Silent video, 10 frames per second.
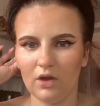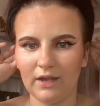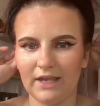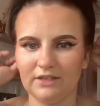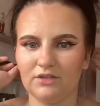
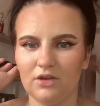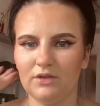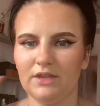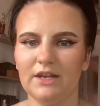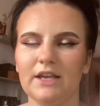Okay, so
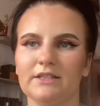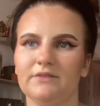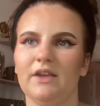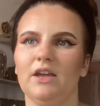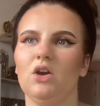the next
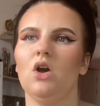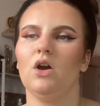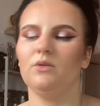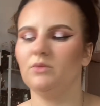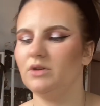thing
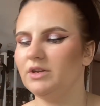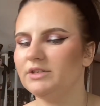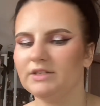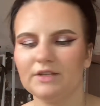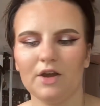I would
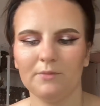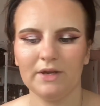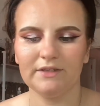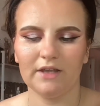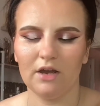tell
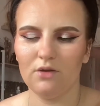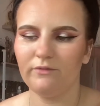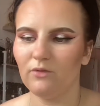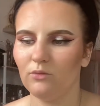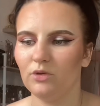
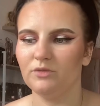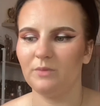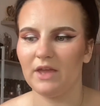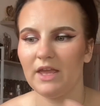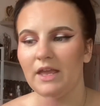myself would
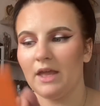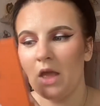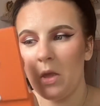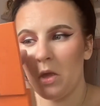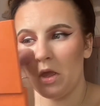be
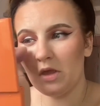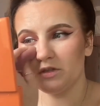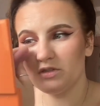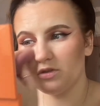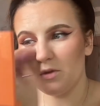
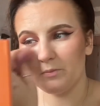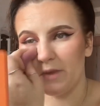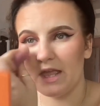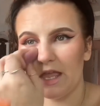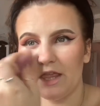stop
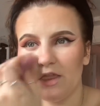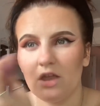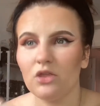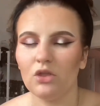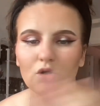being
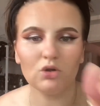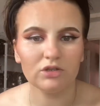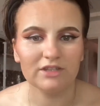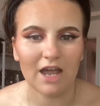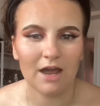the
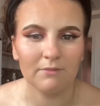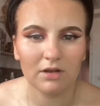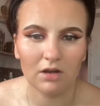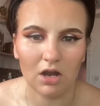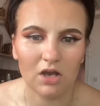goddamn
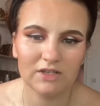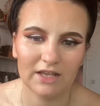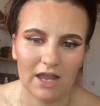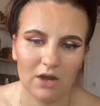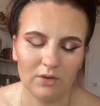class
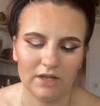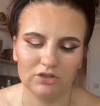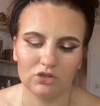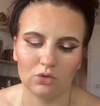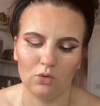clown in
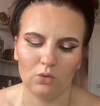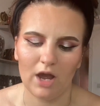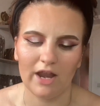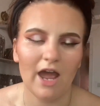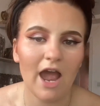school
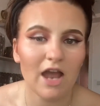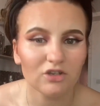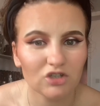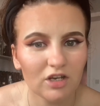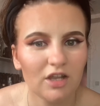and
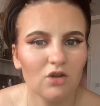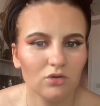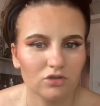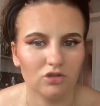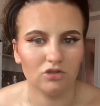actually
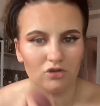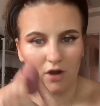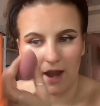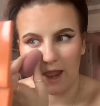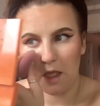
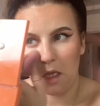concentrate.